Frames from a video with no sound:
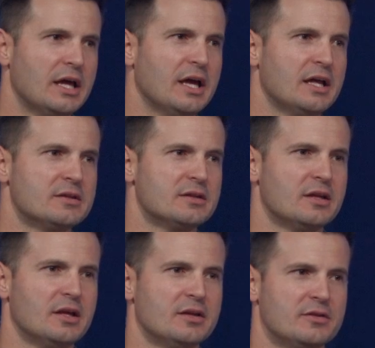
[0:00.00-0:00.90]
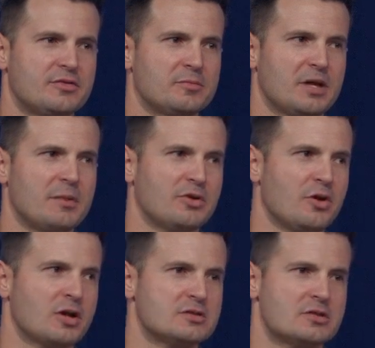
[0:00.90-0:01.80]
and sometimes in
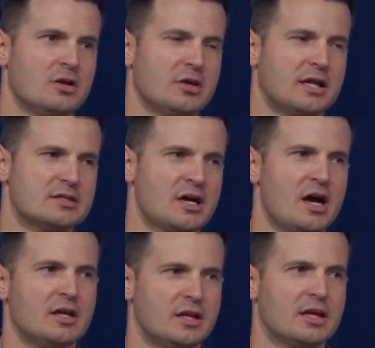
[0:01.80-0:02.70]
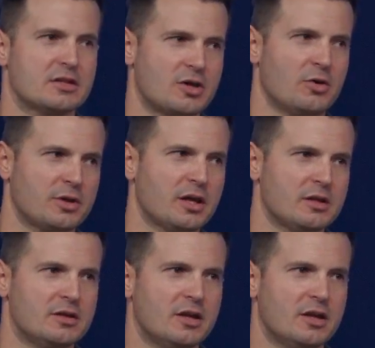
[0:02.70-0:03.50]
Arkansas it gets hot and then it gets cold again,